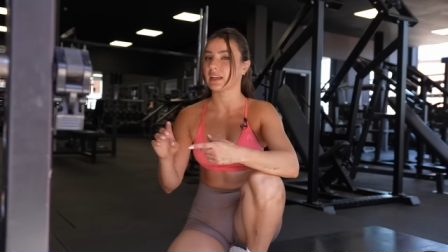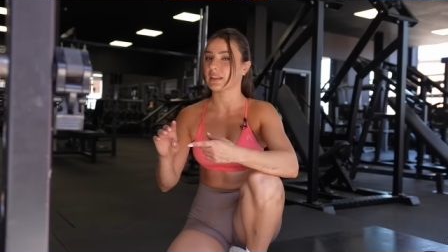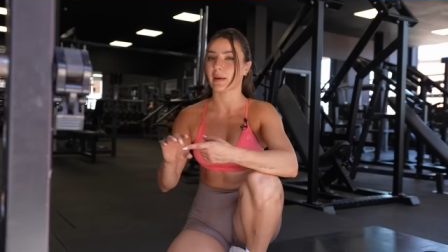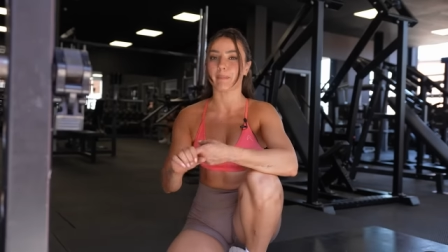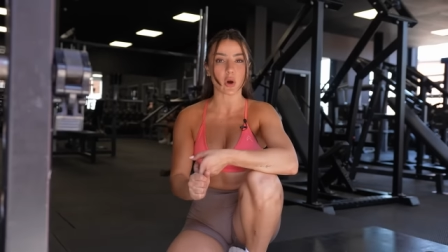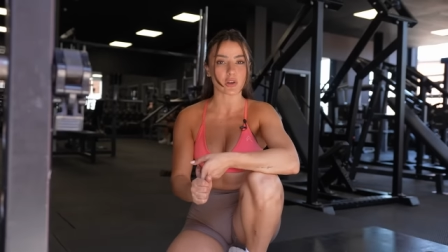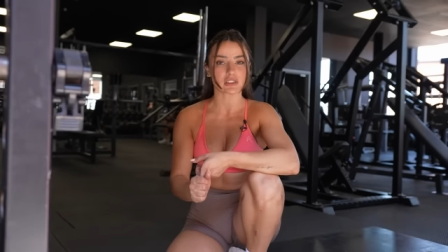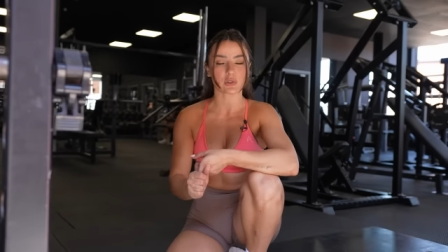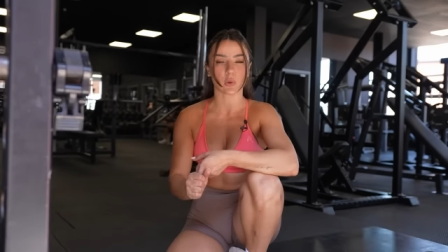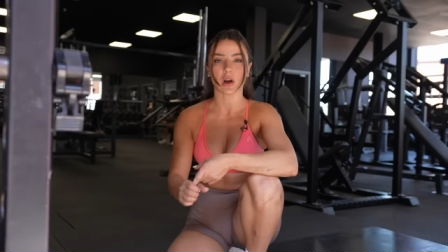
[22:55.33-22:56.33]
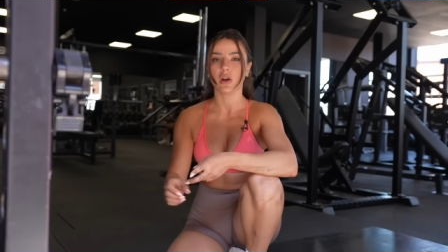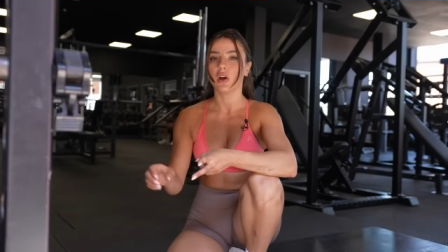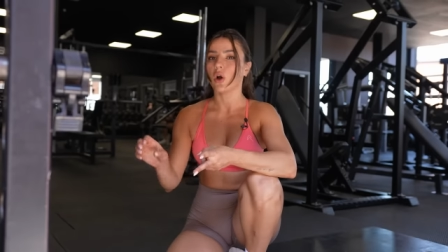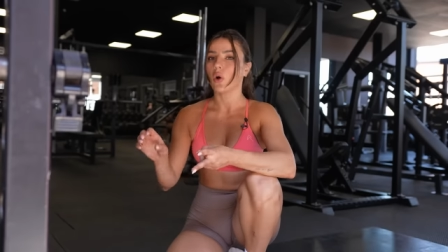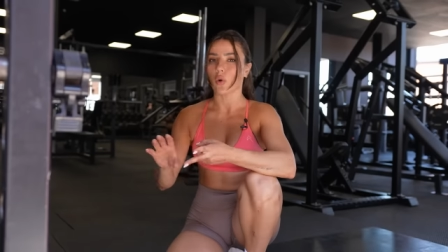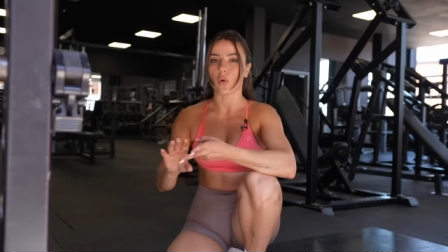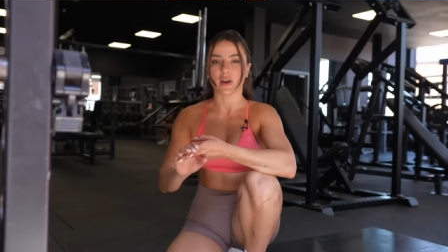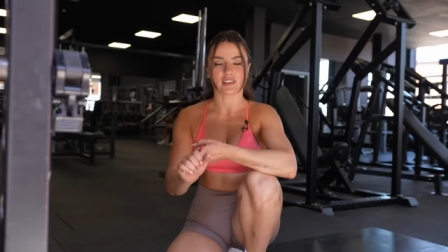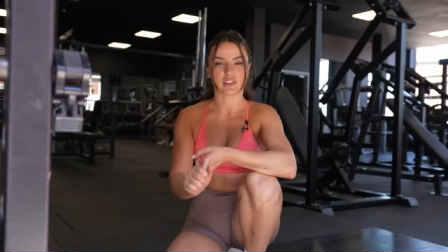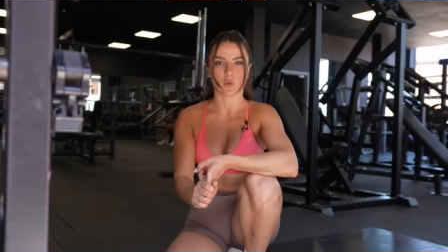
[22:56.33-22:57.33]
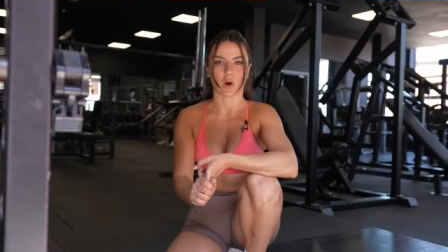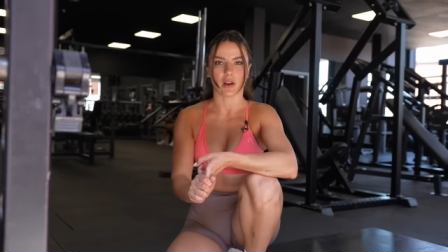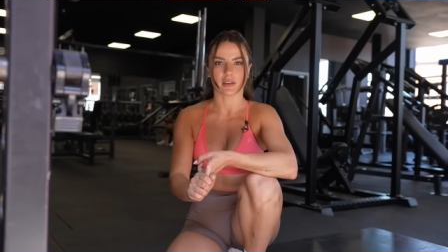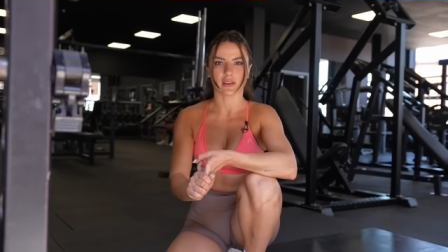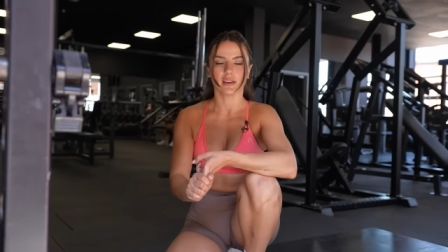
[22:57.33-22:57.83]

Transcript: either box squat or a squat.